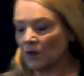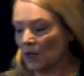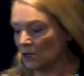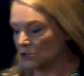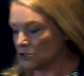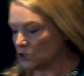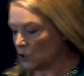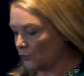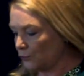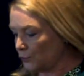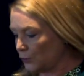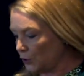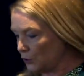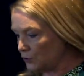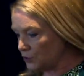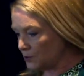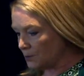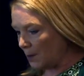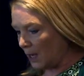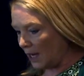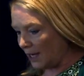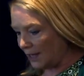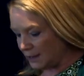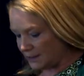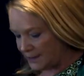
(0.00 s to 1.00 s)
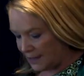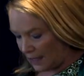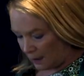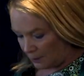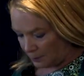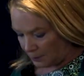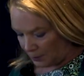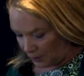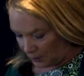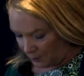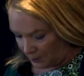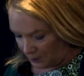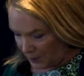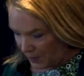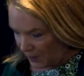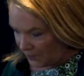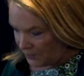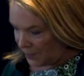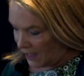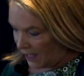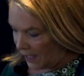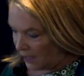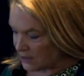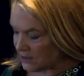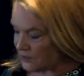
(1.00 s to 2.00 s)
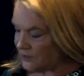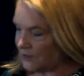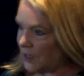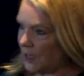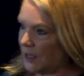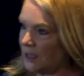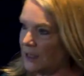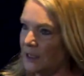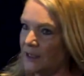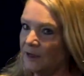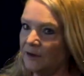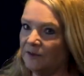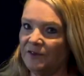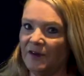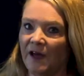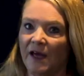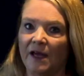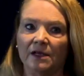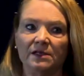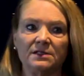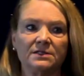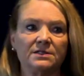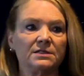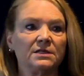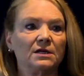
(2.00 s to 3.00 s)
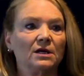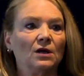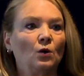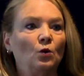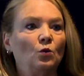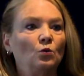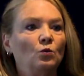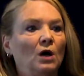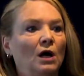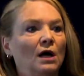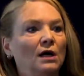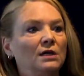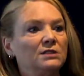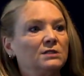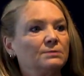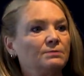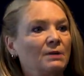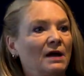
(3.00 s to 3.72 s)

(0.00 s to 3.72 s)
So if we use my example, the activating event was